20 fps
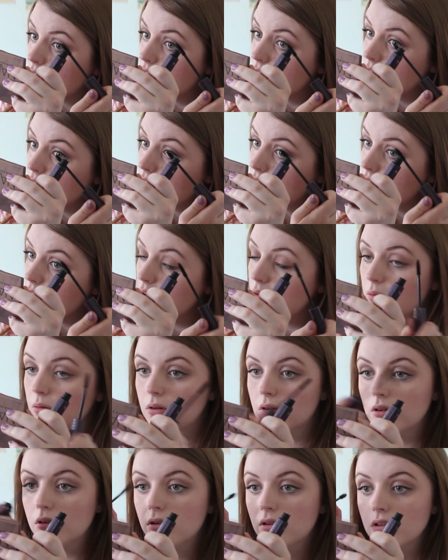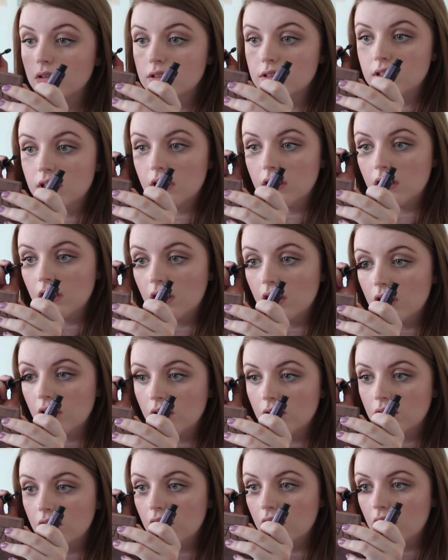Letting the world see
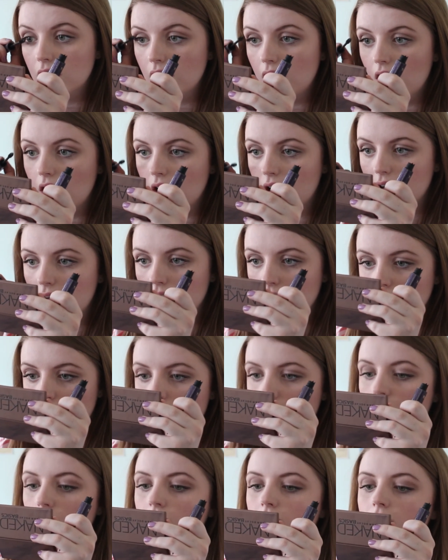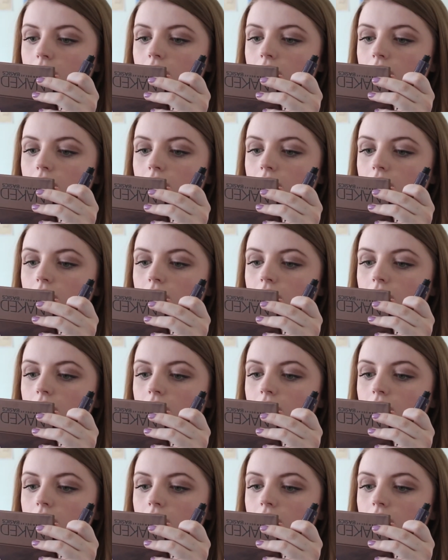who you are.